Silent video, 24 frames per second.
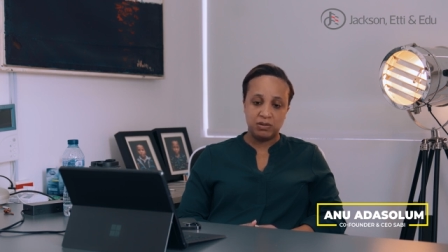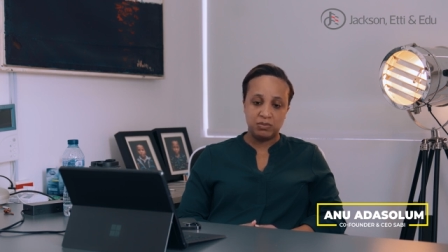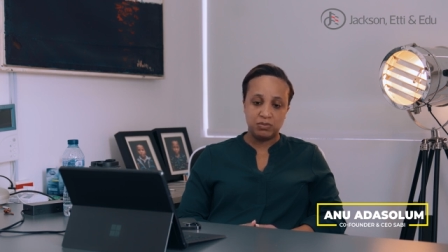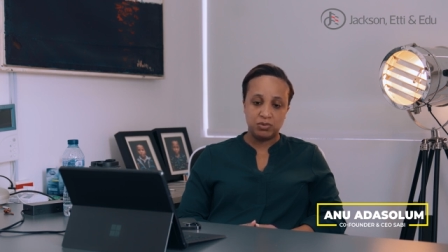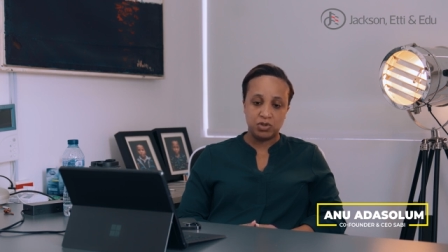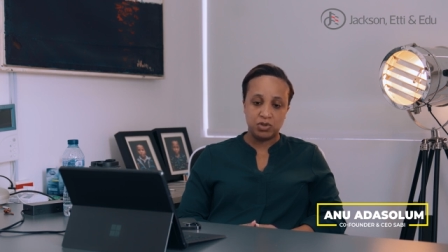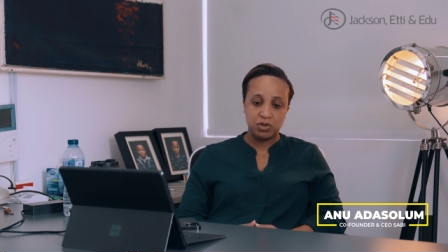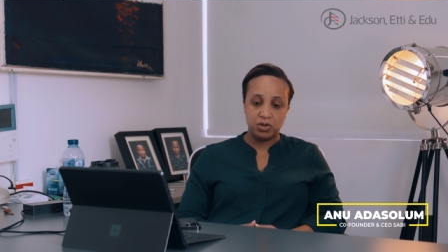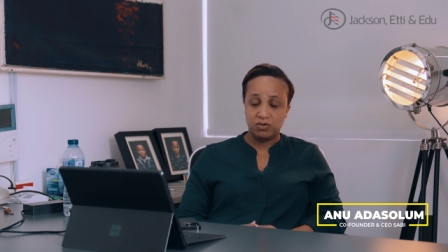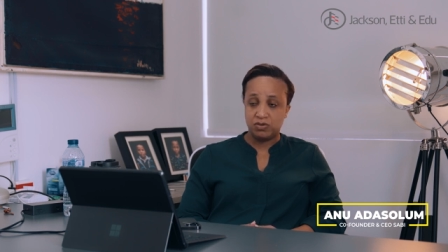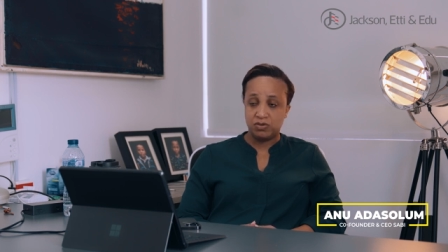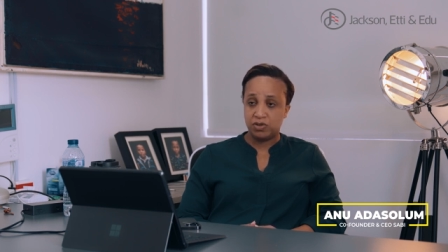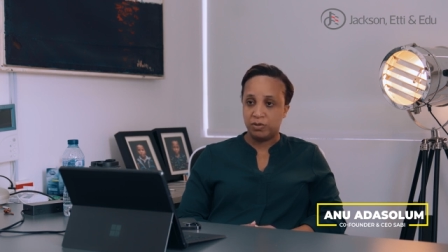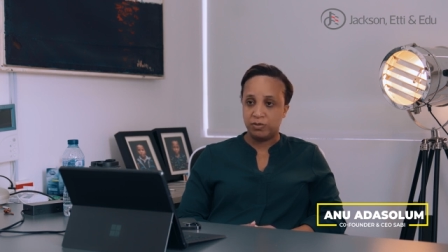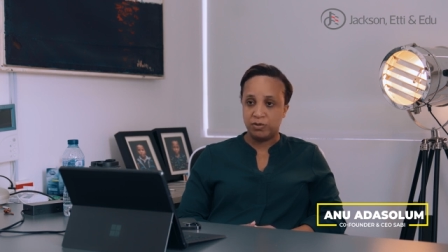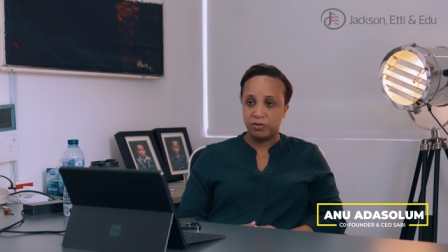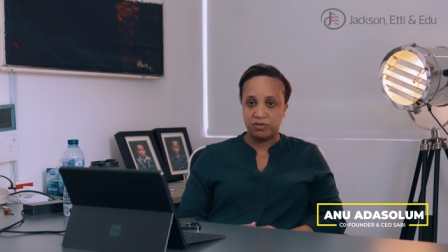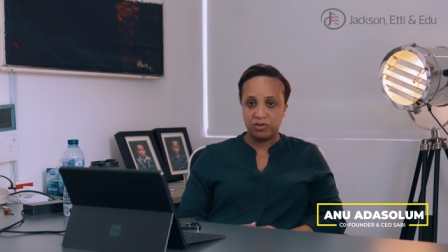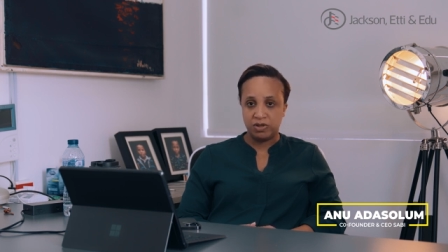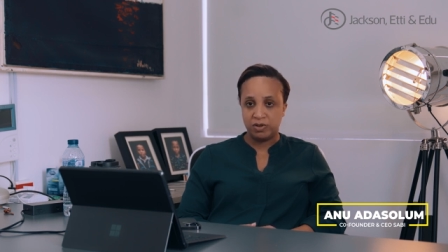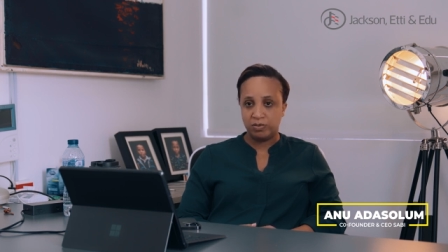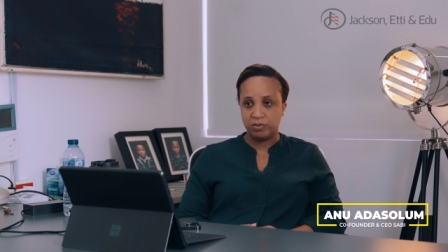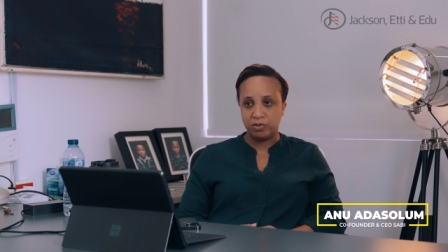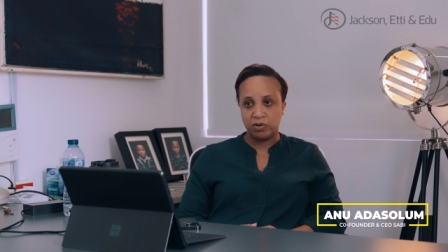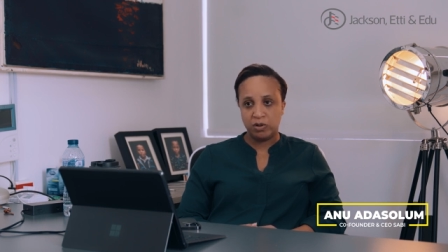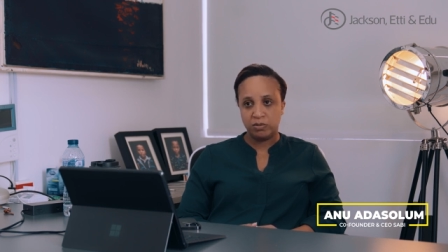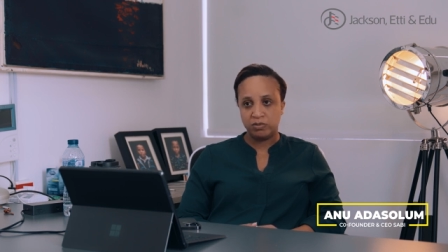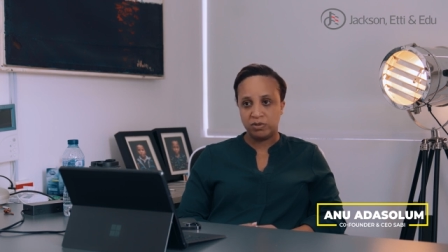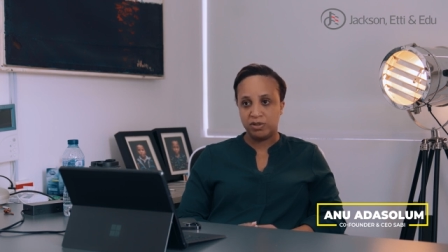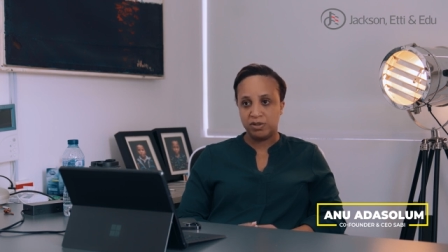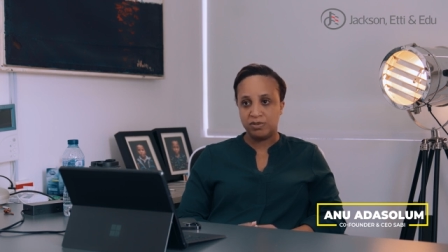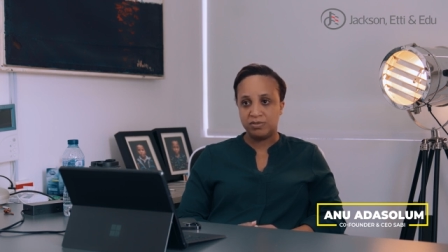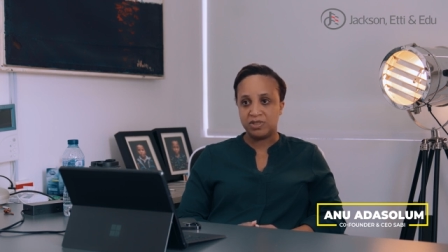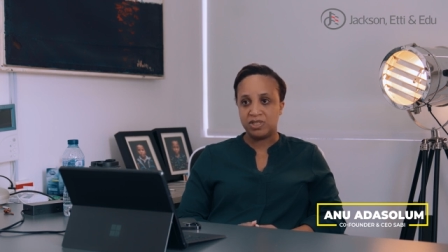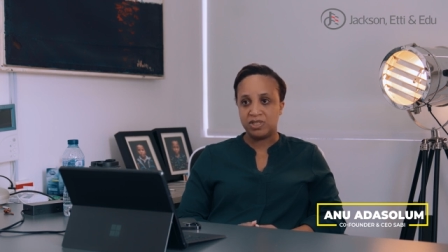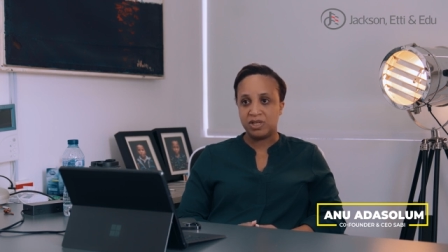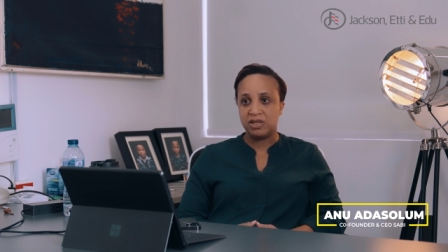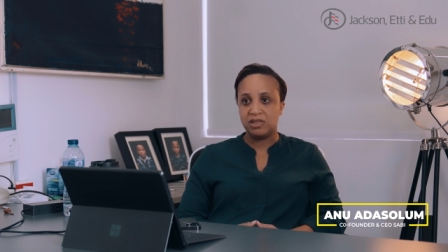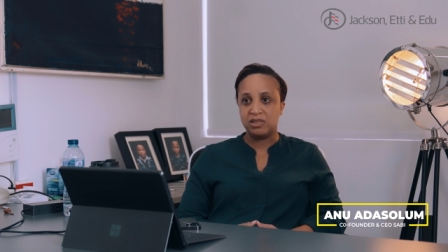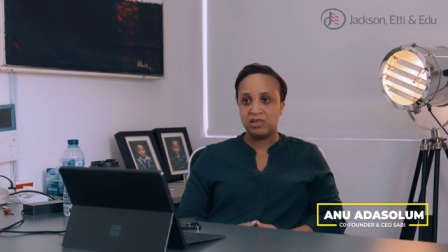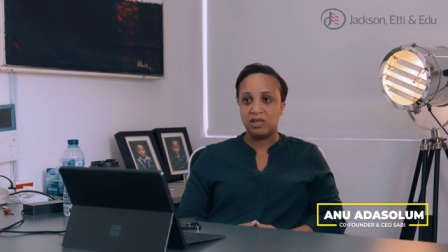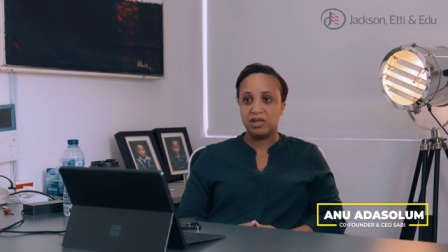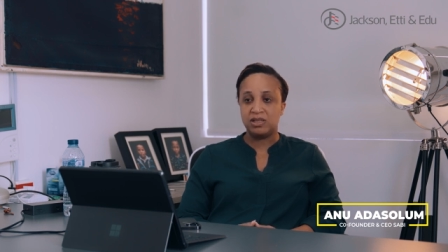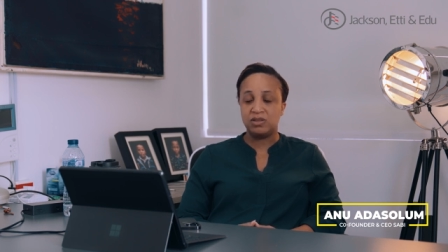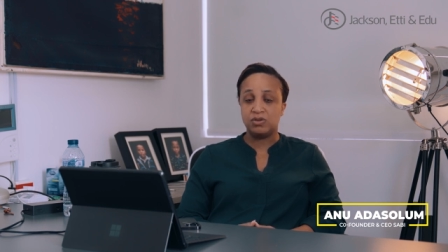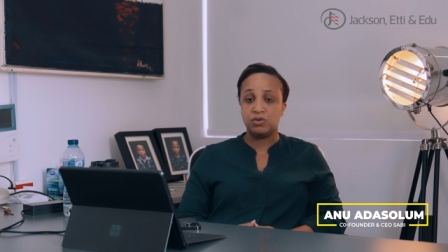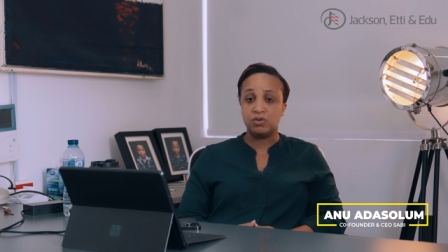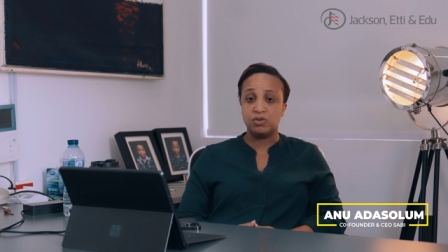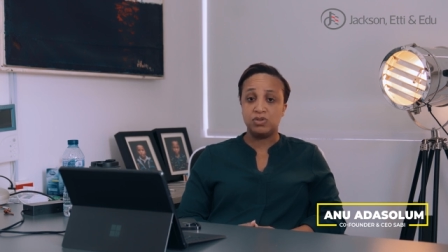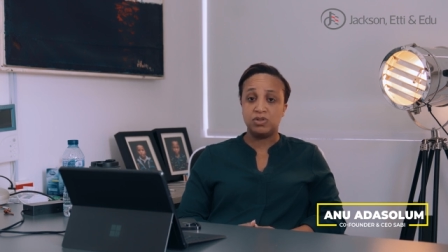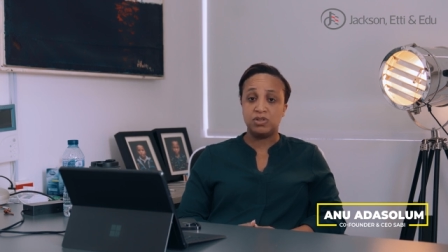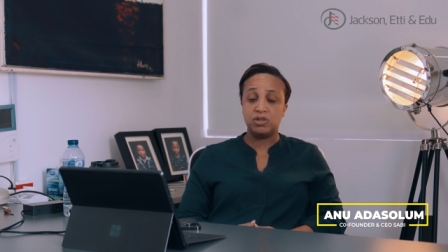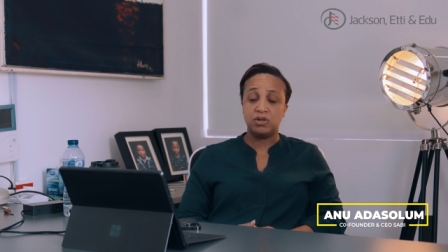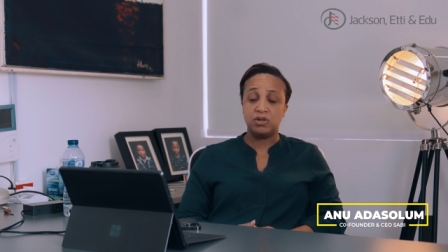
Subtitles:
solve some of their problems, and that those